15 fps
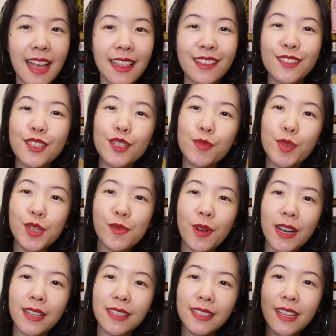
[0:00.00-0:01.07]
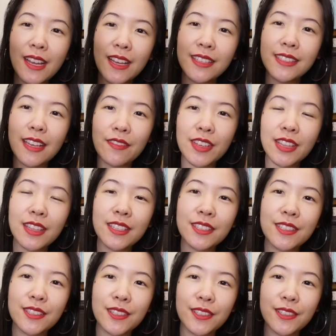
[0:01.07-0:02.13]
This is book one, Seventh
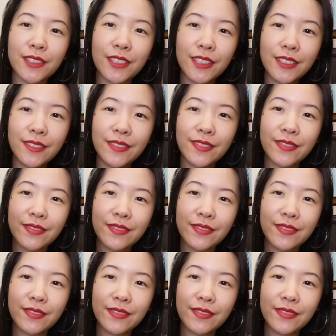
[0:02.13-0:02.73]
Circle.